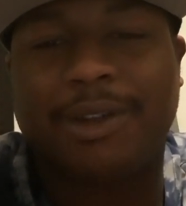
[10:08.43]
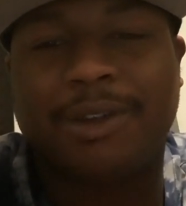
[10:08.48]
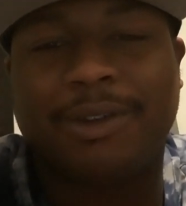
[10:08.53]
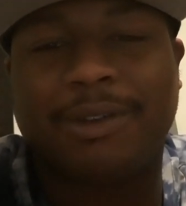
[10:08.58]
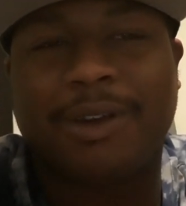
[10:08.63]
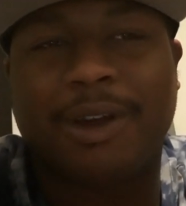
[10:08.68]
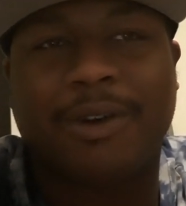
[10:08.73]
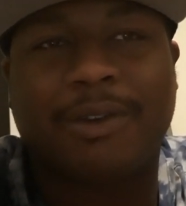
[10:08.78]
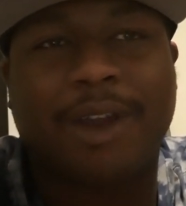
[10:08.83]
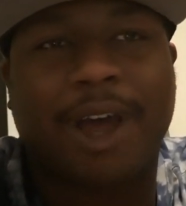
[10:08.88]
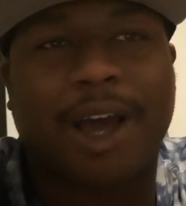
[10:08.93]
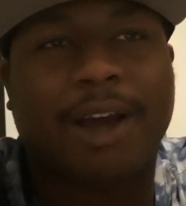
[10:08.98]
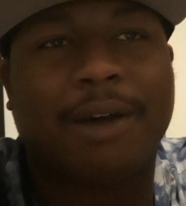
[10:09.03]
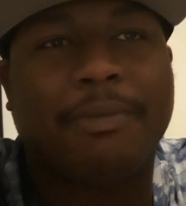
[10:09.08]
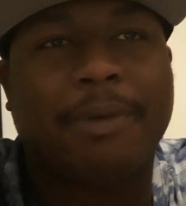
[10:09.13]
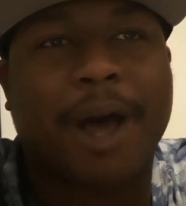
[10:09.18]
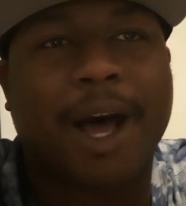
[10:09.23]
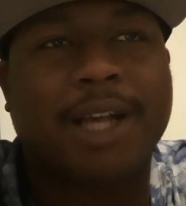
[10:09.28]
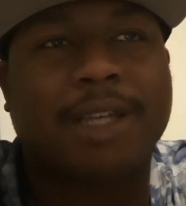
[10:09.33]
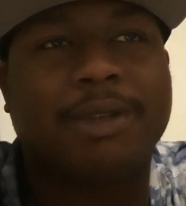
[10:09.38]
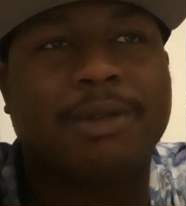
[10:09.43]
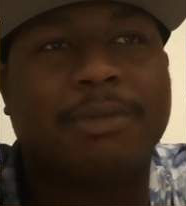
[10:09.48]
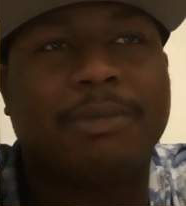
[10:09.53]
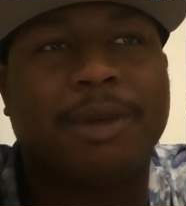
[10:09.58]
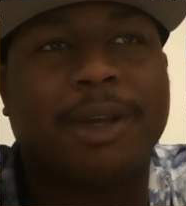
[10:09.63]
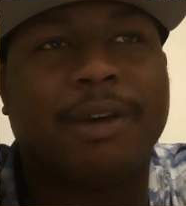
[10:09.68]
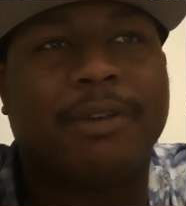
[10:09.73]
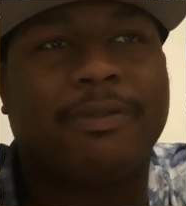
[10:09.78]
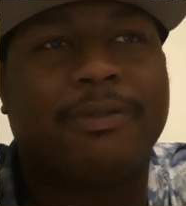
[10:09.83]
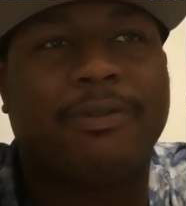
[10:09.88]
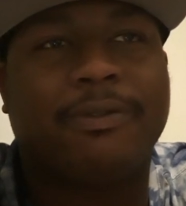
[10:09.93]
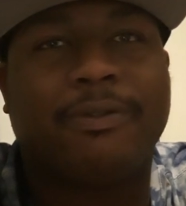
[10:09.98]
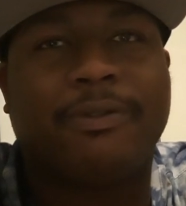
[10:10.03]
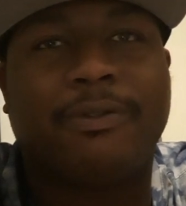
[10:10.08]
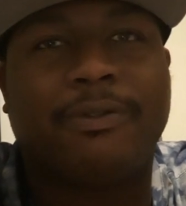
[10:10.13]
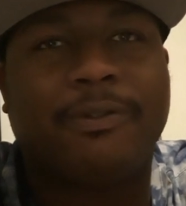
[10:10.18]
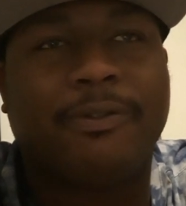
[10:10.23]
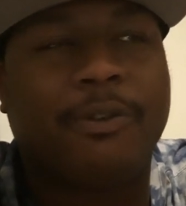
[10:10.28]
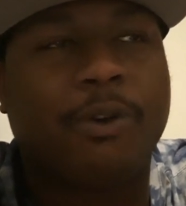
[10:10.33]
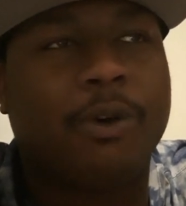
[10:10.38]
You know, that could possibly be a
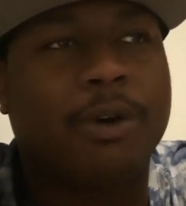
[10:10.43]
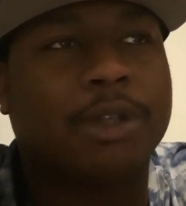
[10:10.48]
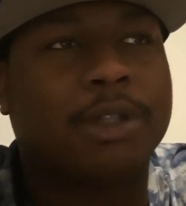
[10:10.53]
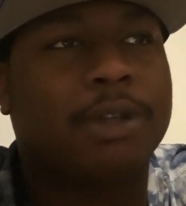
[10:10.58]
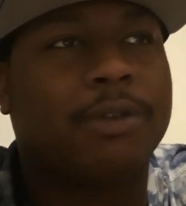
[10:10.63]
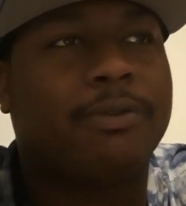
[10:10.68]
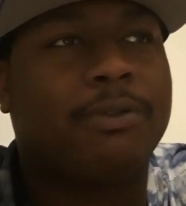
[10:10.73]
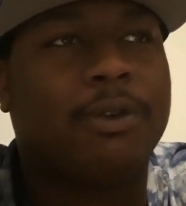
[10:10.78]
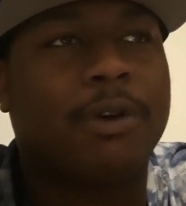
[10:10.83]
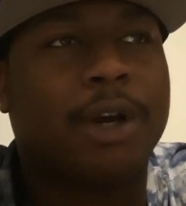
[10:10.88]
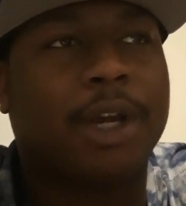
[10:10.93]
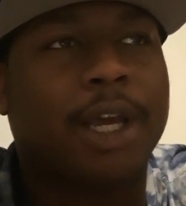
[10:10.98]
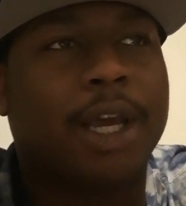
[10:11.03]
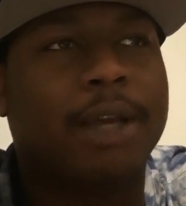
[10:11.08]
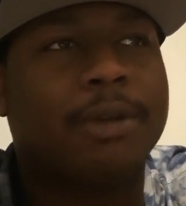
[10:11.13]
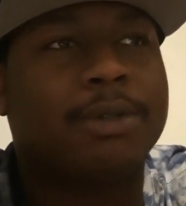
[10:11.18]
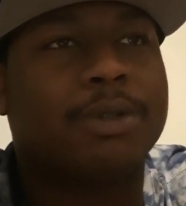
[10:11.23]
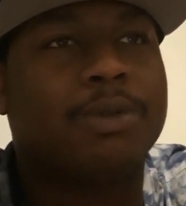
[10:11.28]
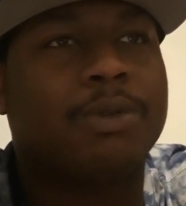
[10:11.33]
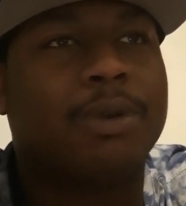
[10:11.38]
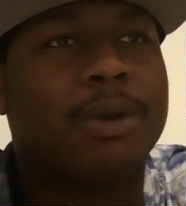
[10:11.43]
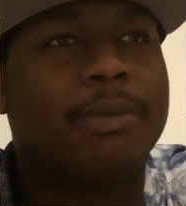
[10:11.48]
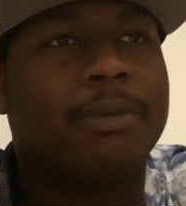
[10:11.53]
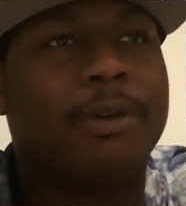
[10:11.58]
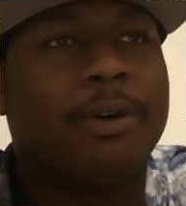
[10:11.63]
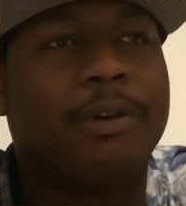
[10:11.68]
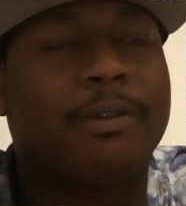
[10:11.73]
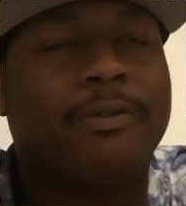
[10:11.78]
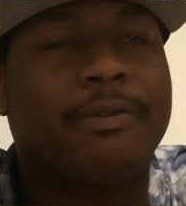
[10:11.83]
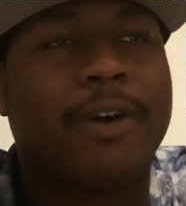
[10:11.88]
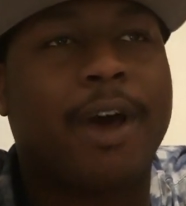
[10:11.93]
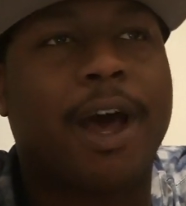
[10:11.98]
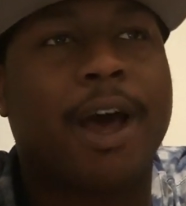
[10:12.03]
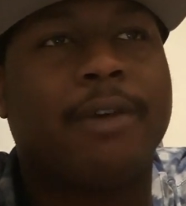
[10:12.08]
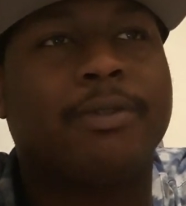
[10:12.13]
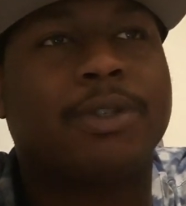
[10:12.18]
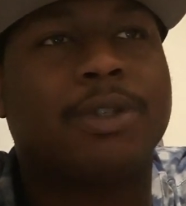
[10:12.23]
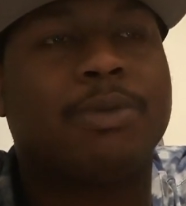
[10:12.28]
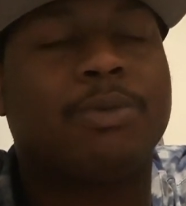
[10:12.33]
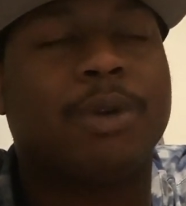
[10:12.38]
four four game sweep or a
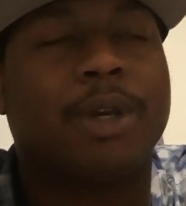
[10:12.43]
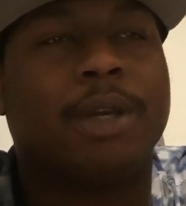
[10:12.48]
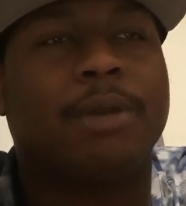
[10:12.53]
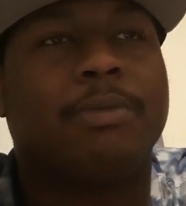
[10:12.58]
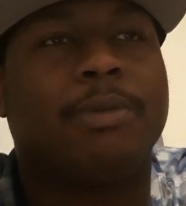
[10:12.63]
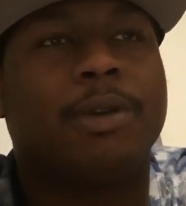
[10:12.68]
five sweep.